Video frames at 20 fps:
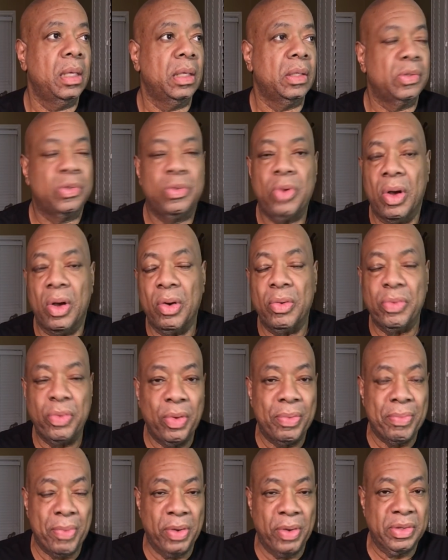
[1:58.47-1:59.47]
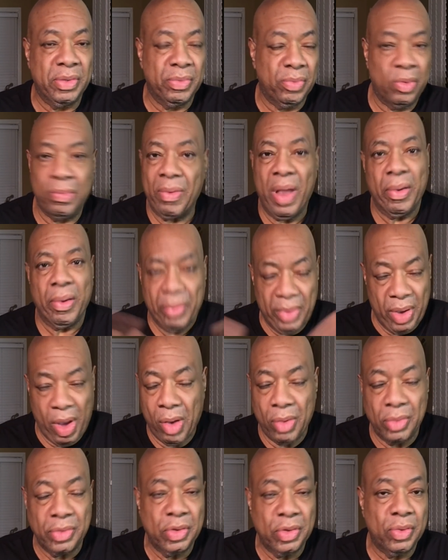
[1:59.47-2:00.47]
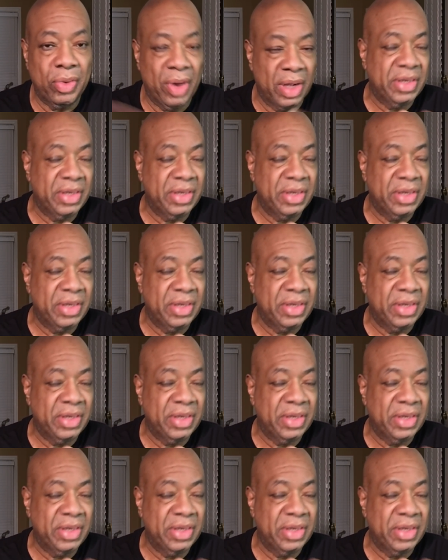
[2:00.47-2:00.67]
So I go through the emergency room like we all do.